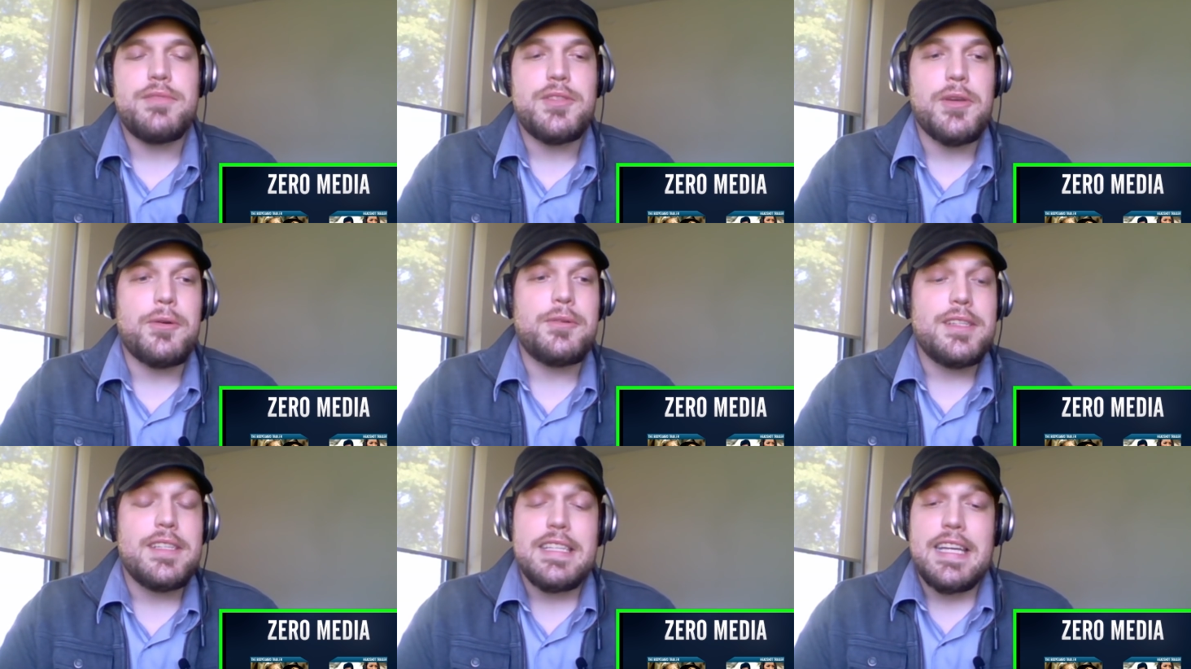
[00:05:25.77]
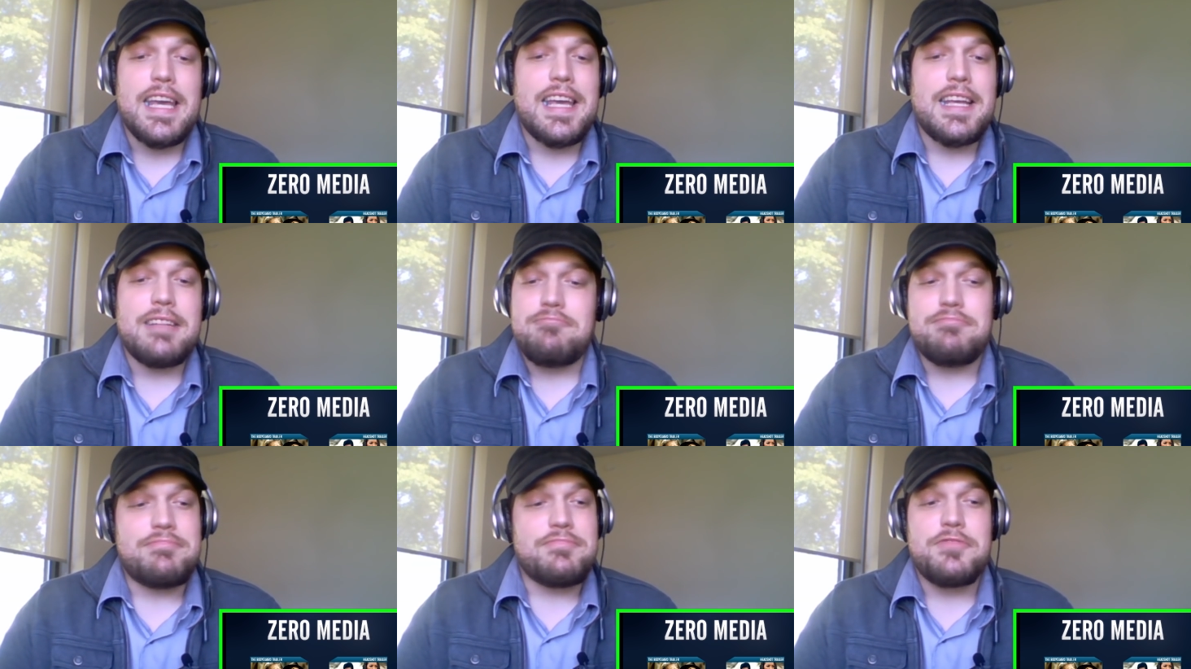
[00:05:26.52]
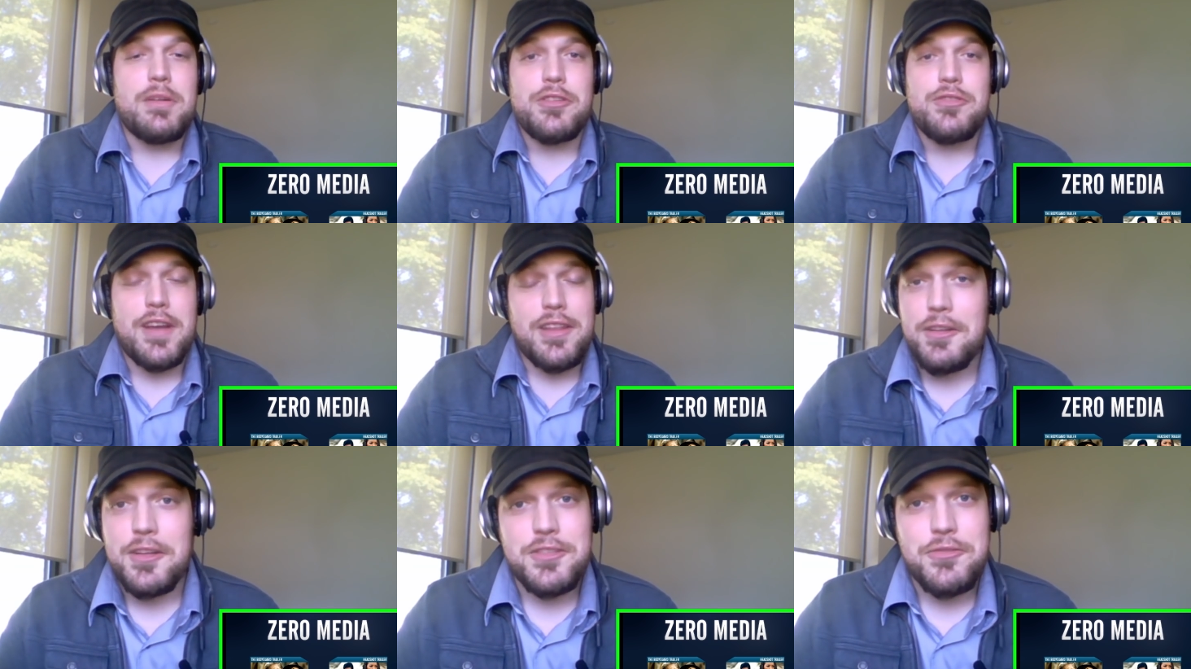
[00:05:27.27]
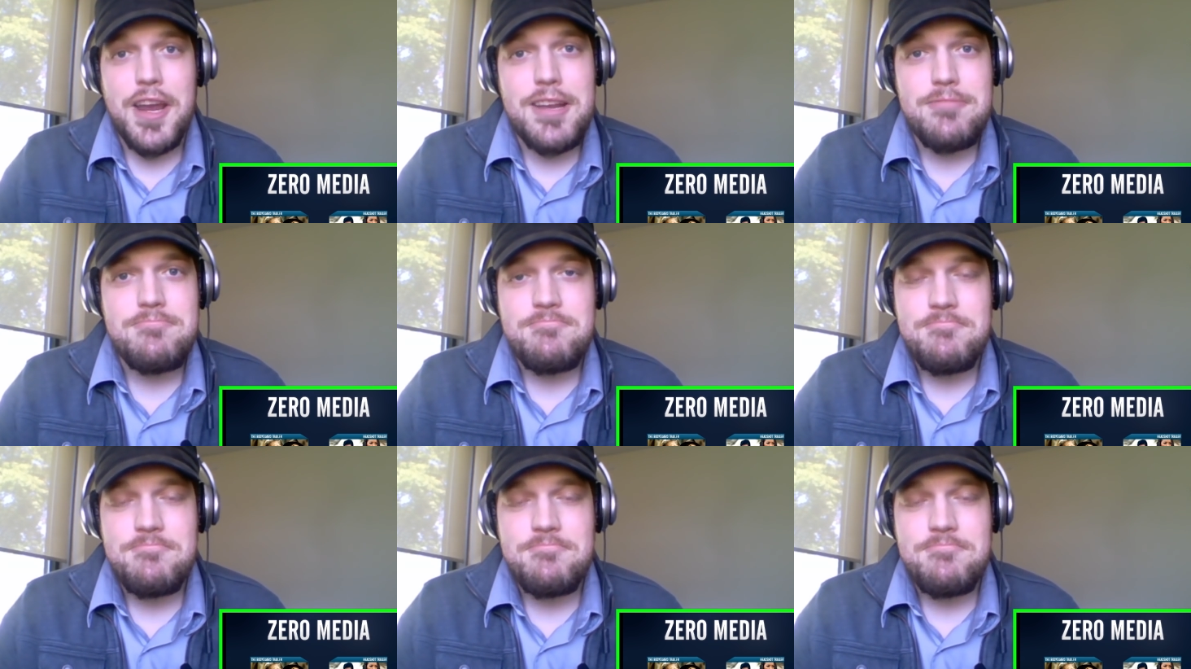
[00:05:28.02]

So, from the trailer, it looks great.